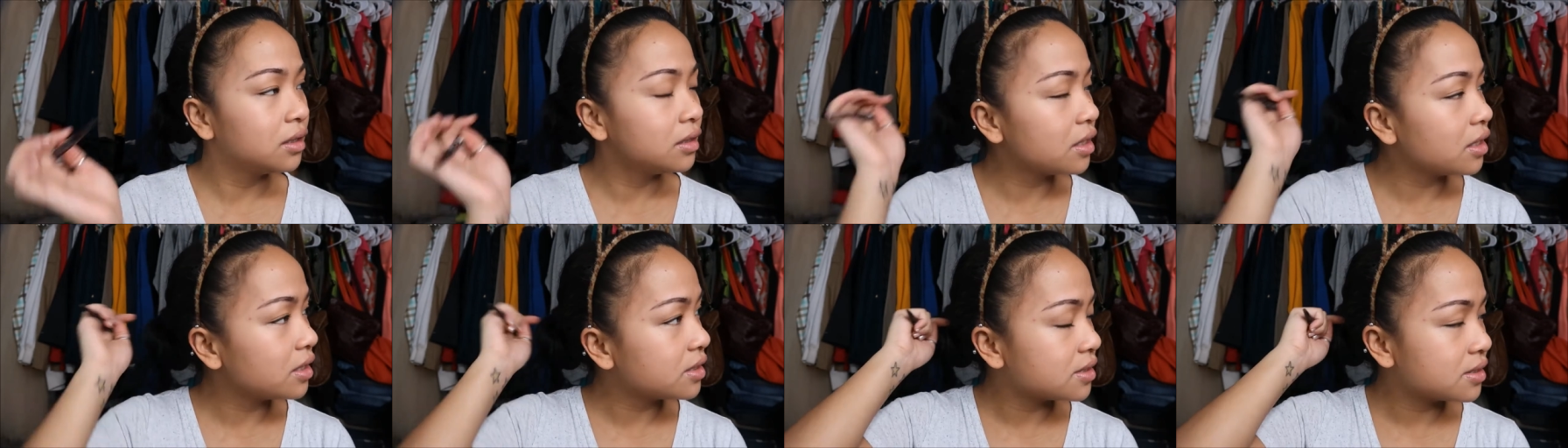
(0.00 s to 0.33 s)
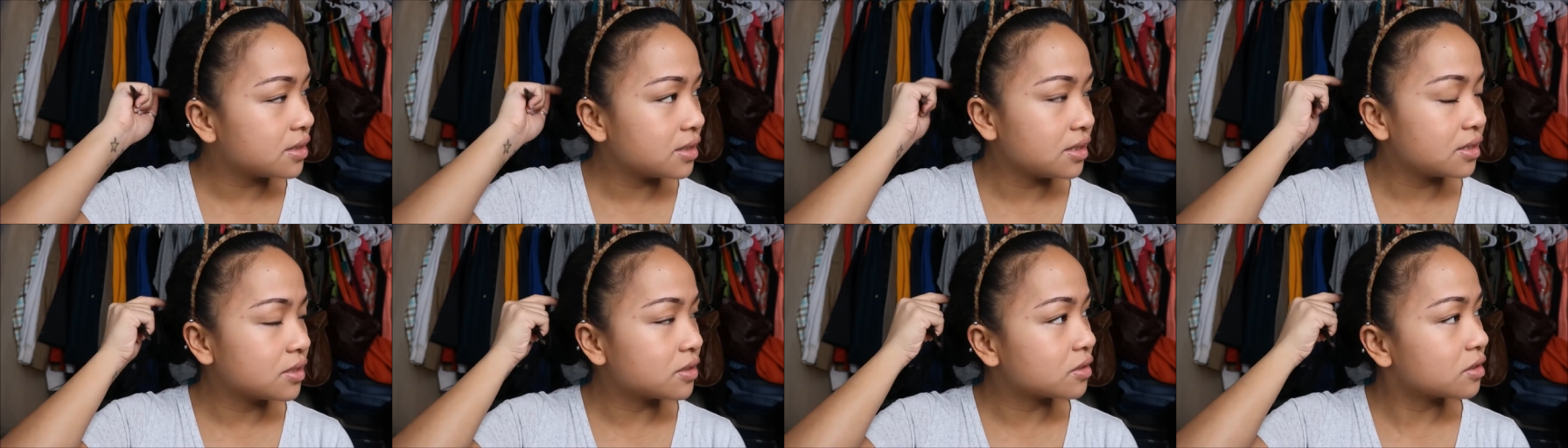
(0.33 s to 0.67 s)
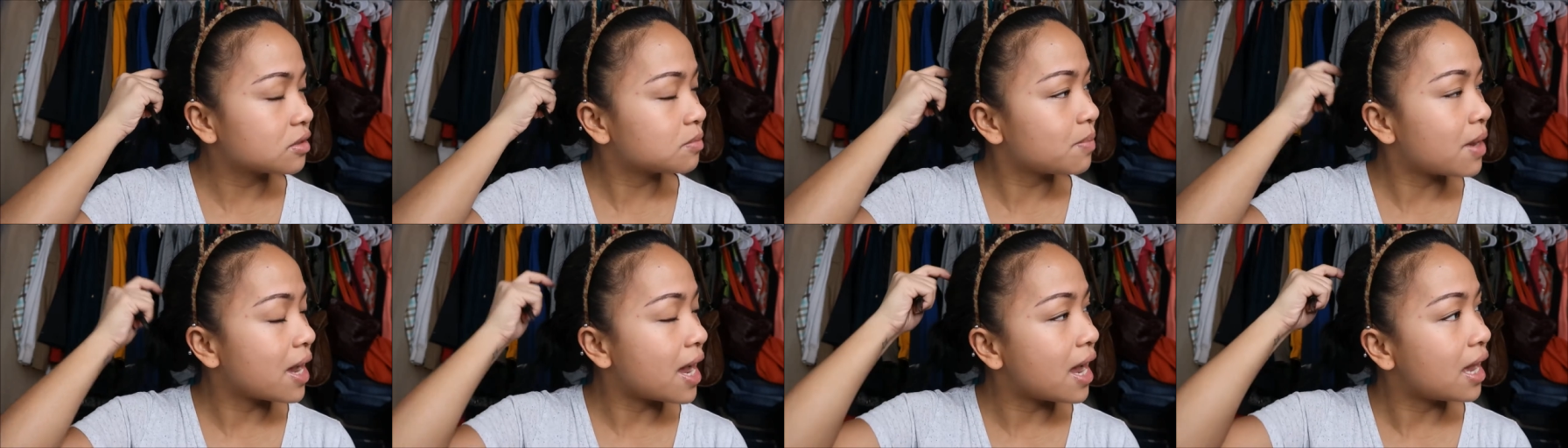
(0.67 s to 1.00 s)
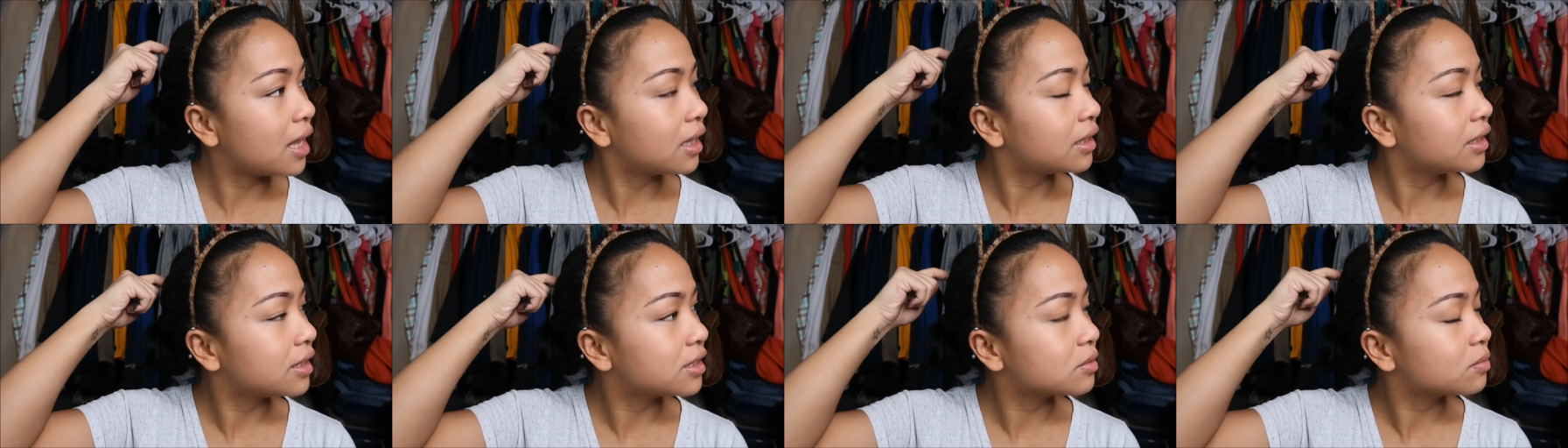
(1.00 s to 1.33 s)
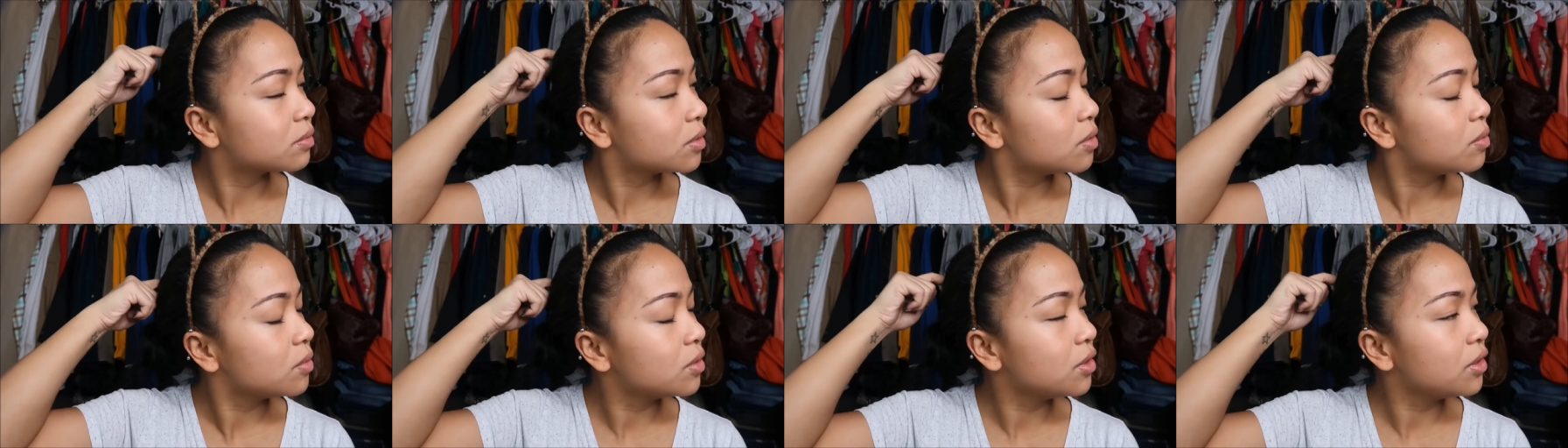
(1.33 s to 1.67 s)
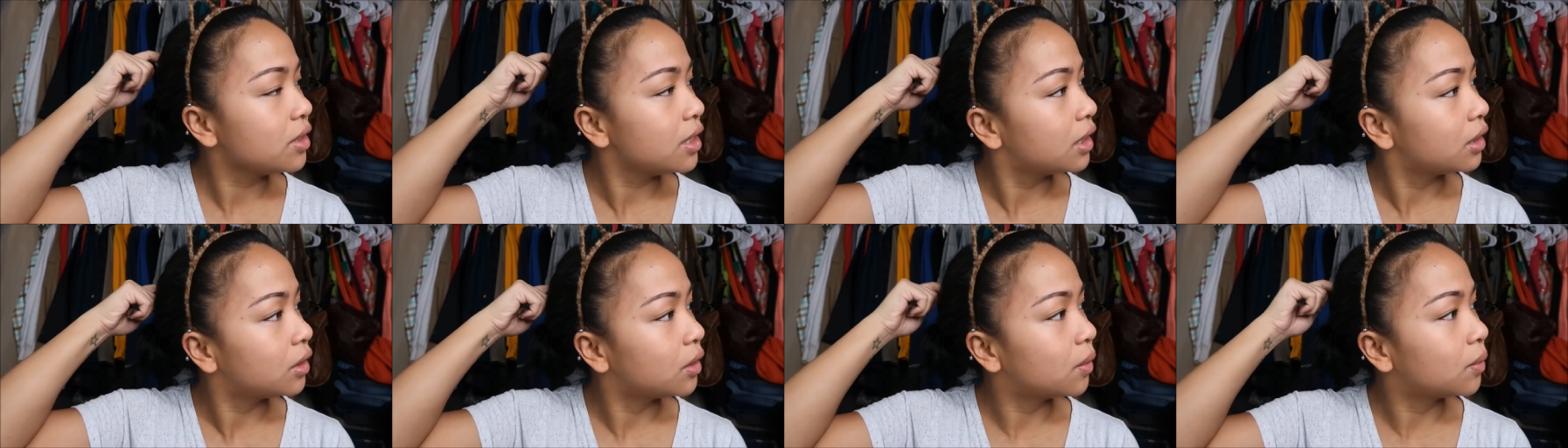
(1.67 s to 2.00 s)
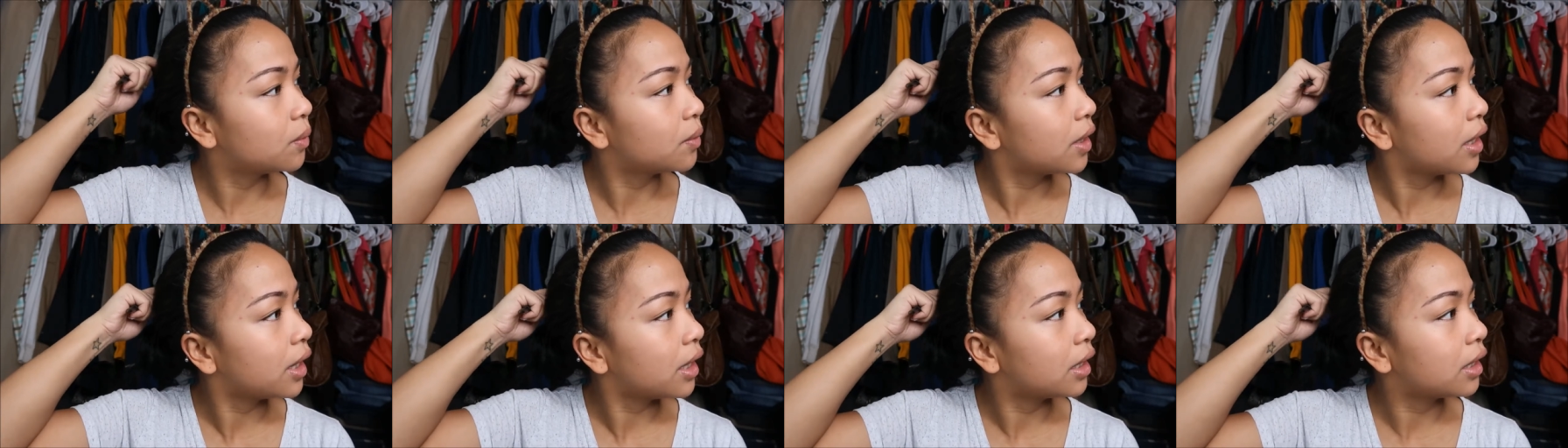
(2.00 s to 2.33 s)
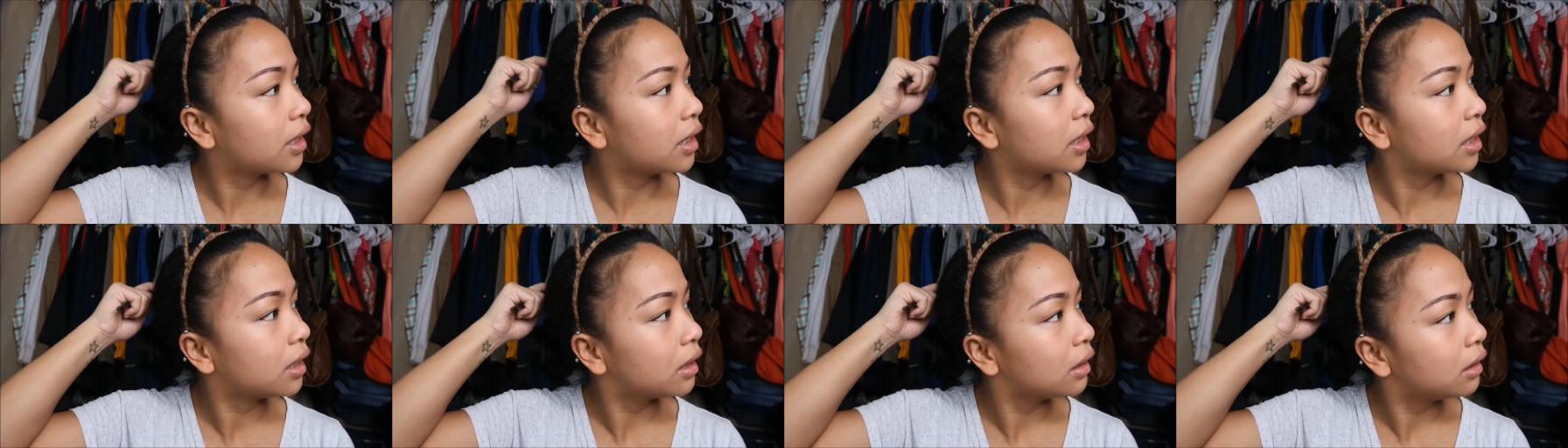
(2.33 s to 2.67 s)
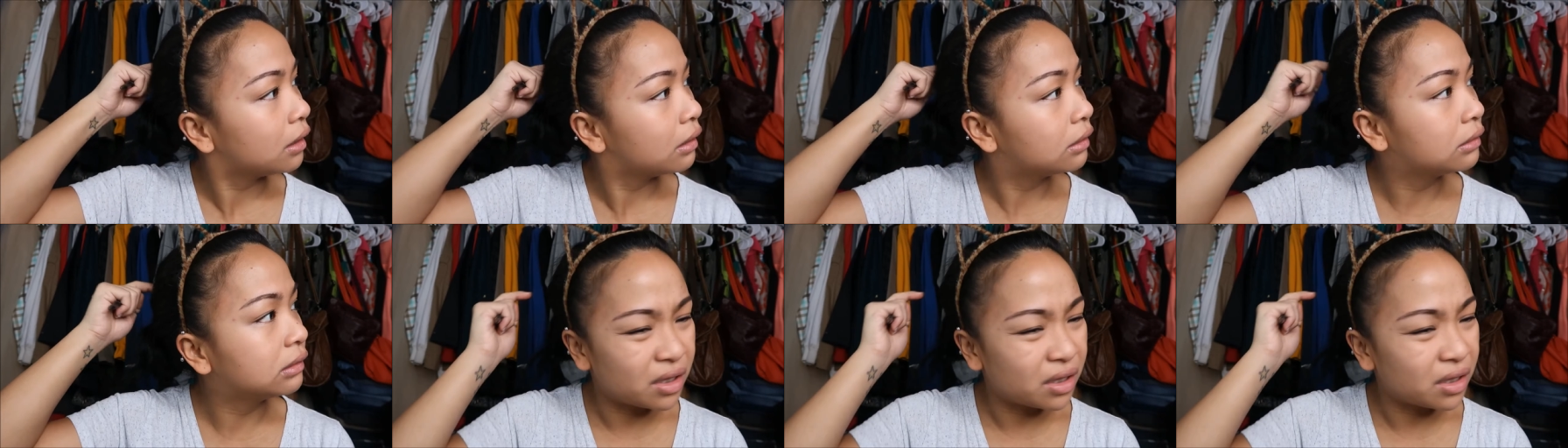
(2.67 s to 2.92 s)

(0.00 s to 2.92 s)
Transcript: not Caesar's Palace. Where were they located?